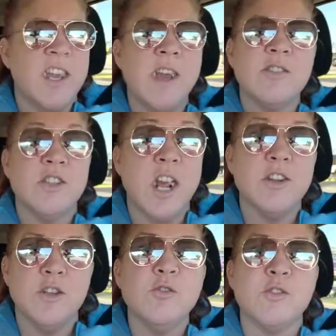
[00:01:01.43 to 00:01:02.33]
I can't
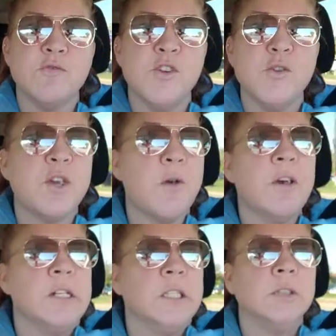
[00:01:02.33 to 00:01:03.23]
stand to use a few
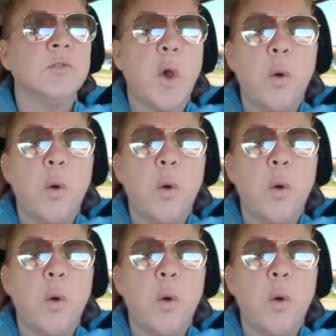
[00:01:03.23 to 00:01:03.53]
uh,